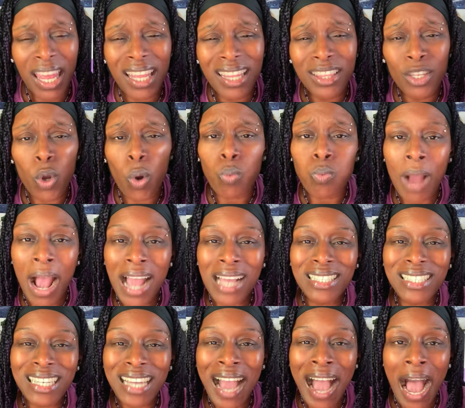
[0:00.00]
You're
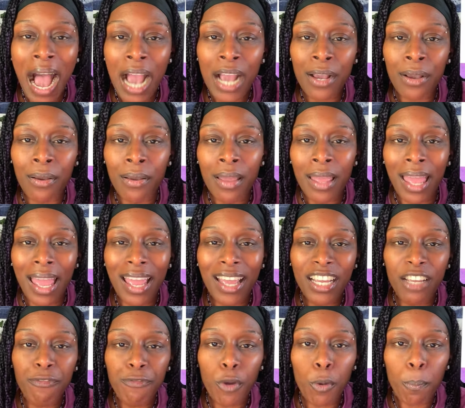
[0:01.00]
rising higher. It
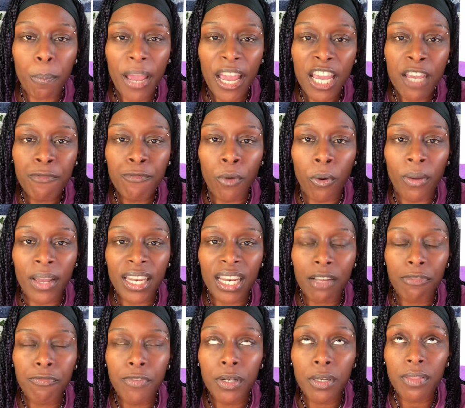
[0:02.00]
can feel painful. And
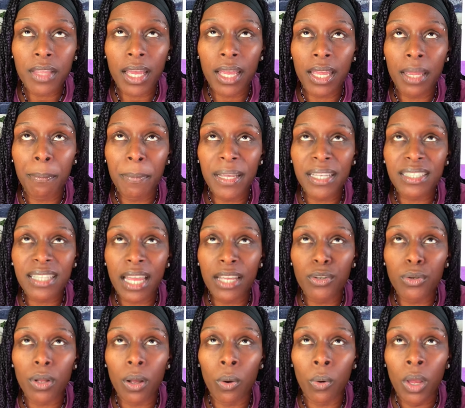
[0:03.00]
I feel that it means like,
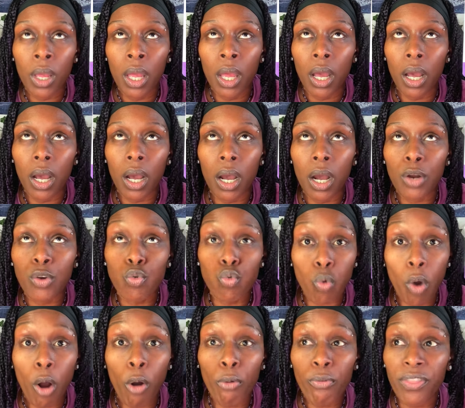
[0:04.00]
you know, uh,
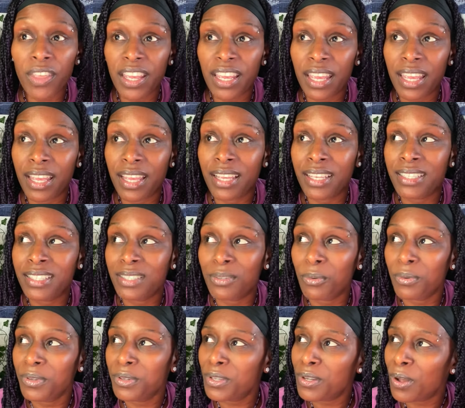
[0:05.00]
growth is
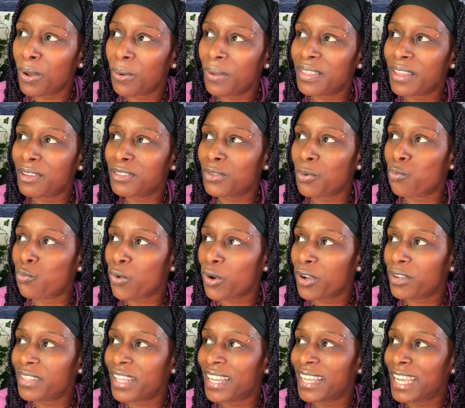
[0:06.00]
you know there's a
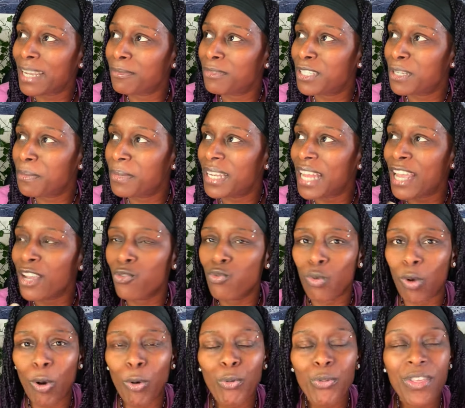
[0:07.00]
word that came to me like
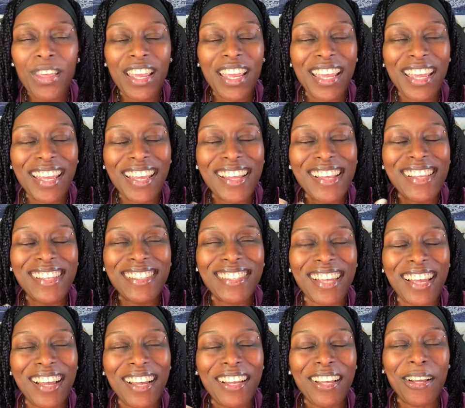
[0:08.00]
growth is
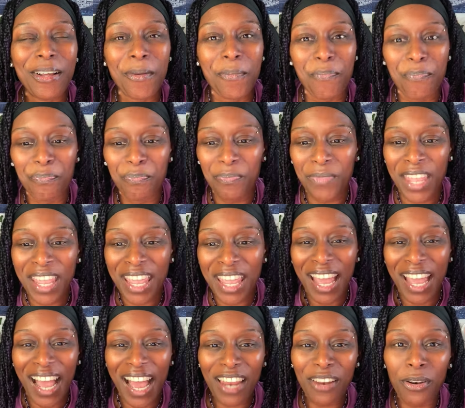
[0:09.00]
um
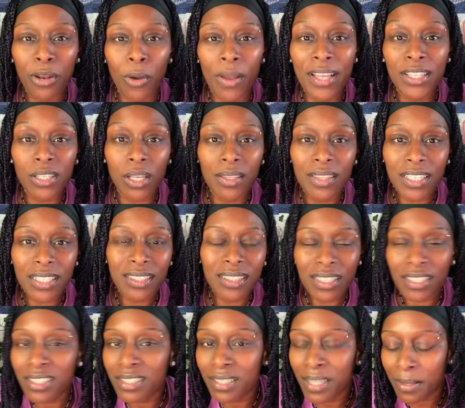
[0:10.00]
i don't know it's this,
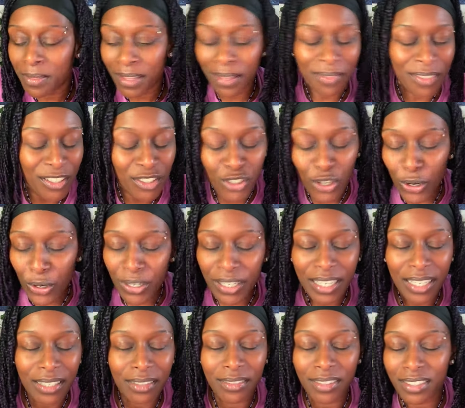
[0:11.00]
this the, the
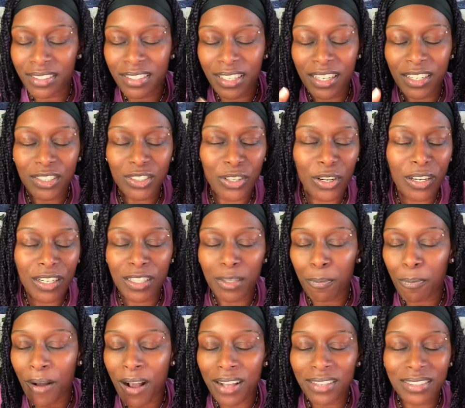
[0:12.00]
journey descending ascending journey the
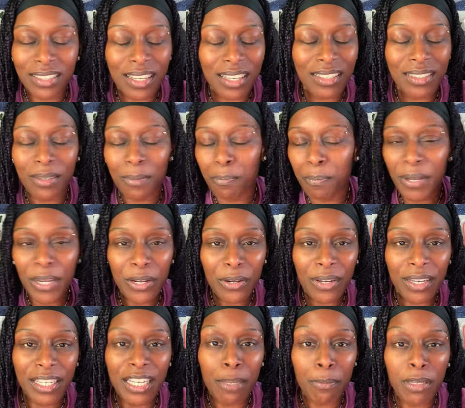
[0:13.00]
process
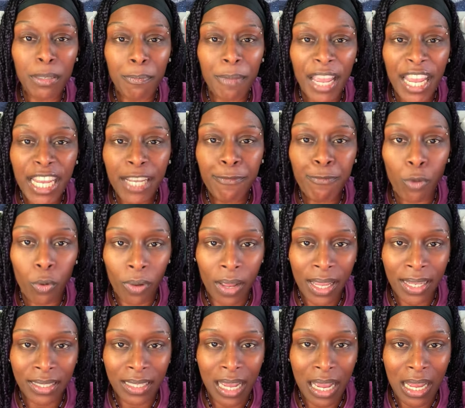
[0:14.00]
period can be painful
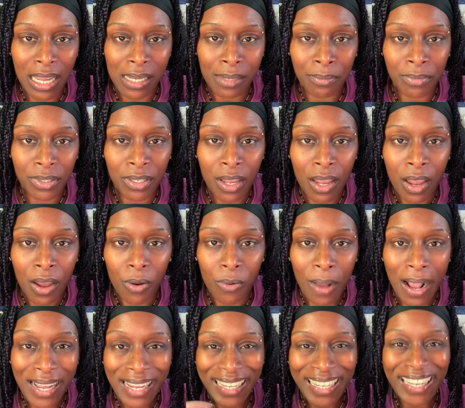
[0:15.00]
at times
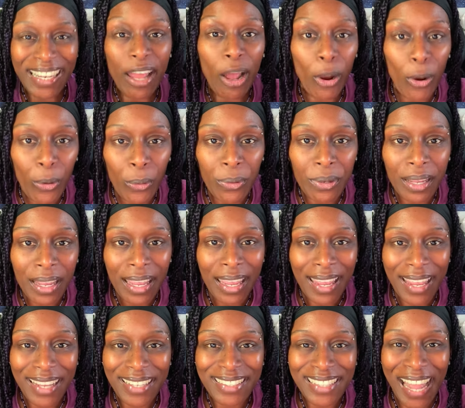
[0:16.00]
right it can hurt
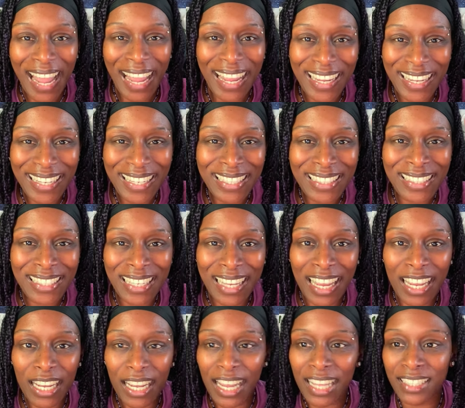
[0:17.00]
it's not easy
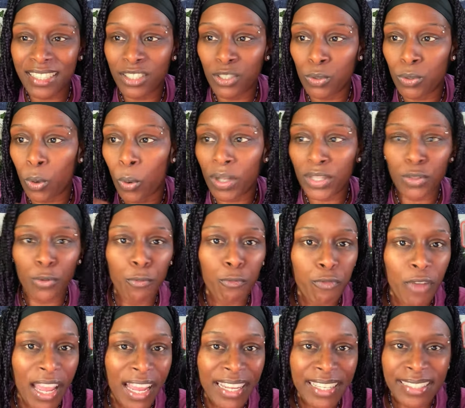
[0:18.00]
it, it you're going through
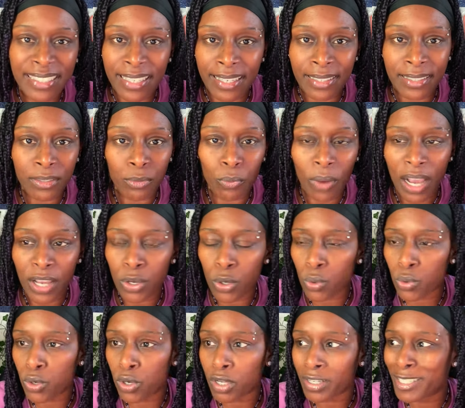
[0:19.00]
phases right you're,
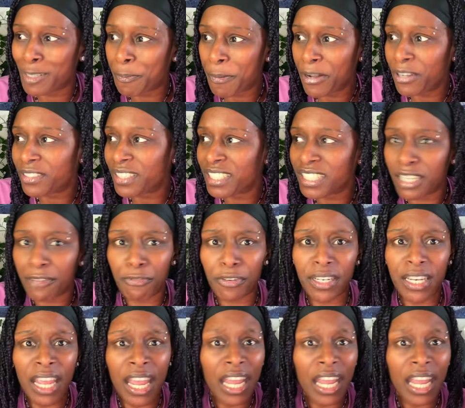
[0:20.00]
you're experiencing different